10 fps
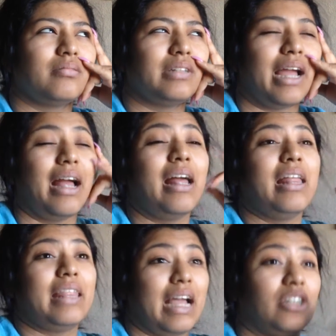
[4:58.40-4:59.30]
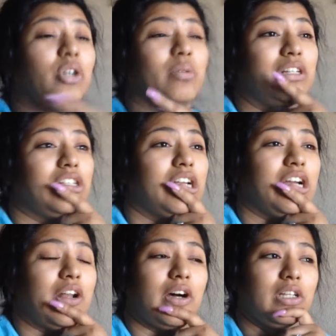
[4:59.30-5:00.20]
Yeah, that show is
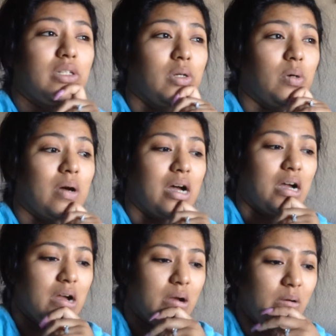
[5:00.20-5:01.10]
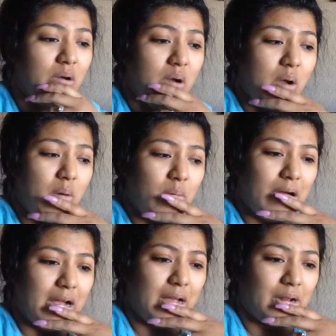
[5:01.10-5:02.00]
good also.
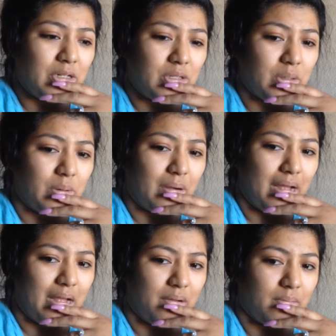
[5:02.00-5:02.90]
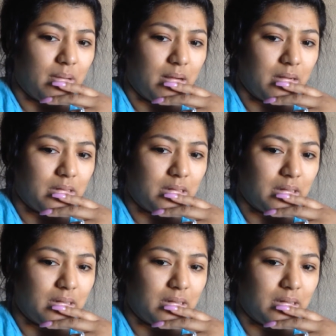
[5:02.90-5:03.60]
What other show I have watched?